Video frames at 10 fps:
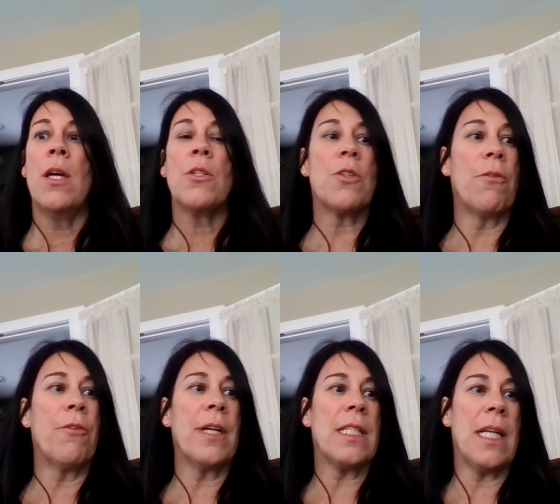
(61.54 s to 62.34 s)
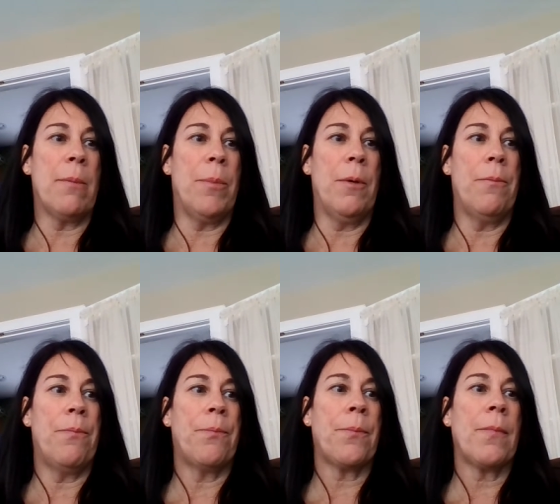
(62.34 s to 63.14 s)
So for example,
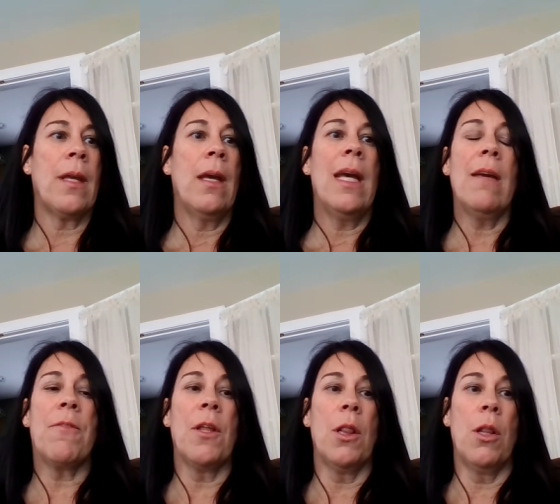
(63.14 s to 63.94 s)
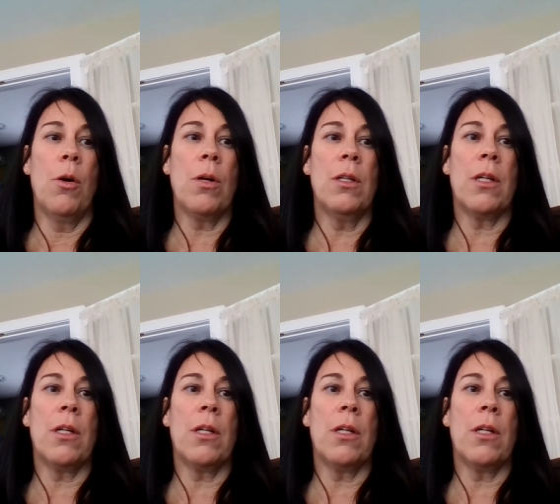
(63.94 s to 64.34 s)
if the local